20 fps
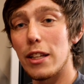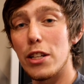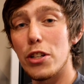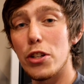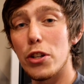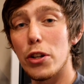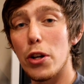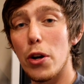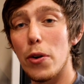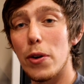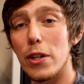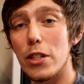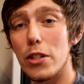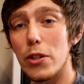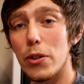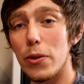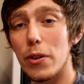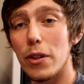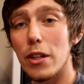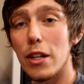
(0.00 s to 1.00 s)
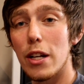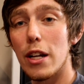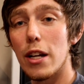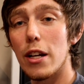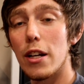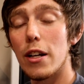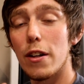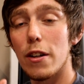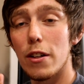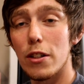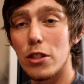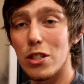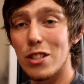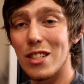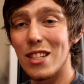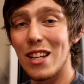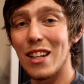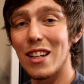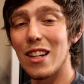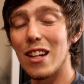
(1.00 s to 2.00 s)
Then you're going to
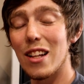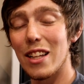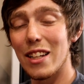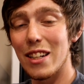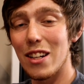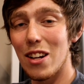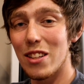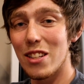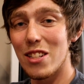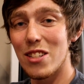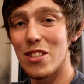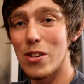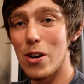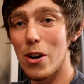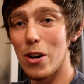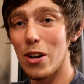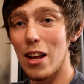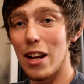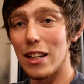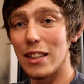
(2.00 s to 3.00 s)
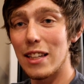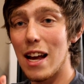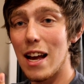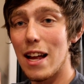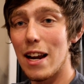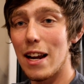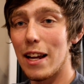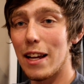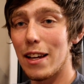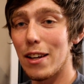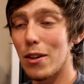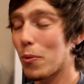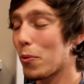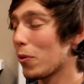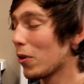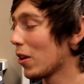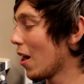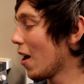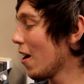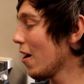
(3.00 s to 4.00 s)
just click on the starter like that, and
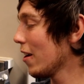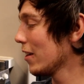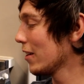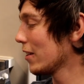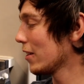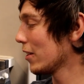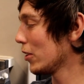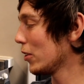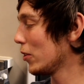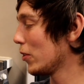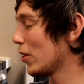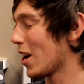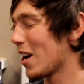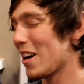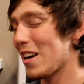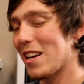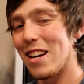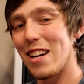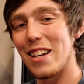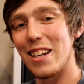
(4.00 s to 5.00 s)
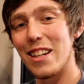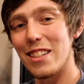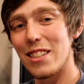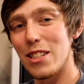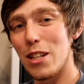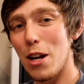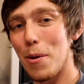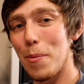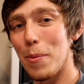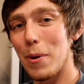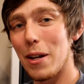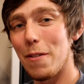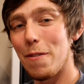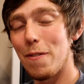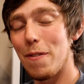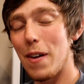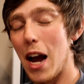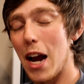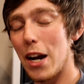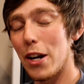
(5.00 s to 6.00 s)
voila, you got some
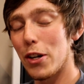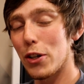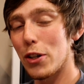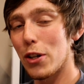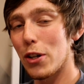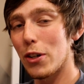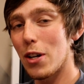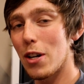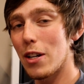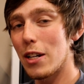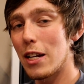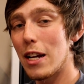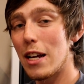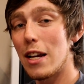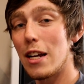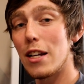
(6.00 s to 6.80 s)
fire to cook on.